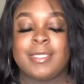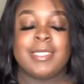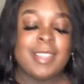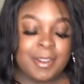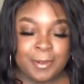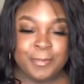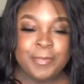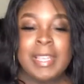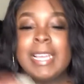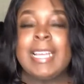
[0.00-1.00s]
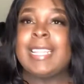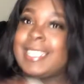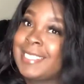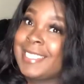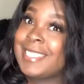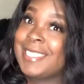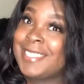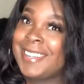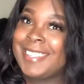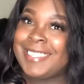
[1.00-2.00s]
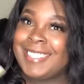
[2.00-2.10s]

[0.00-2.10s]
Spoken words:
So let's just get started.